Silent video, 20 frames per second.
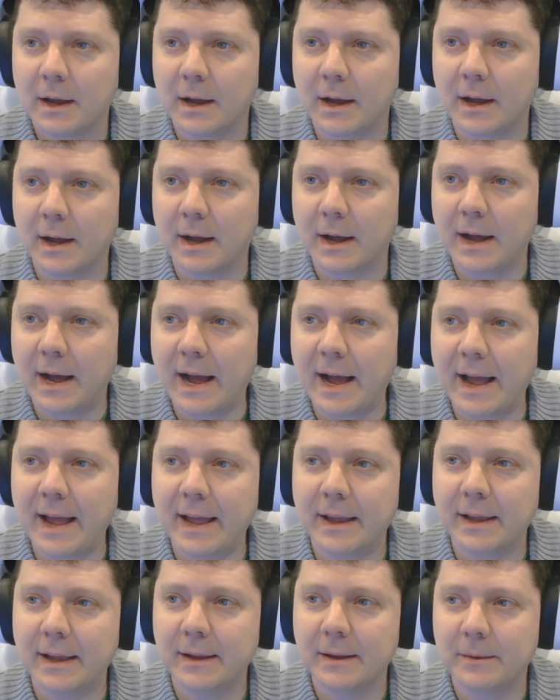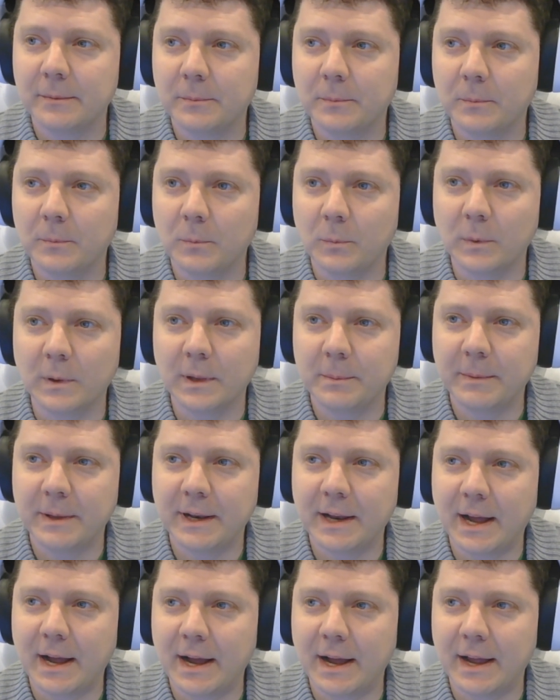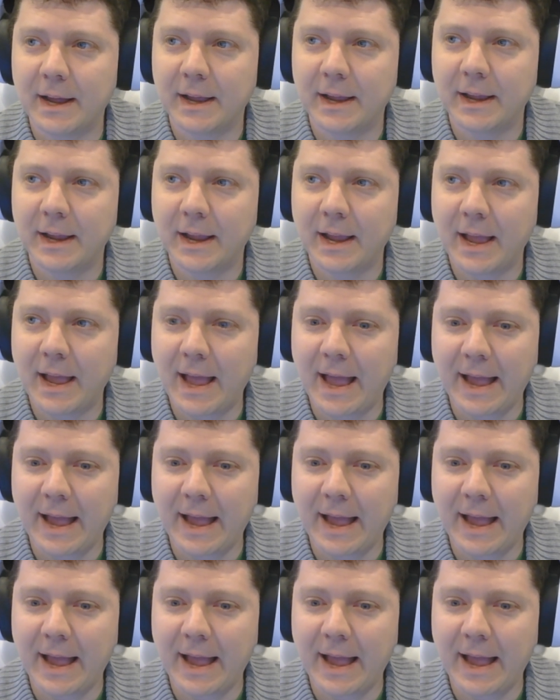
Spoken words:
I will admit I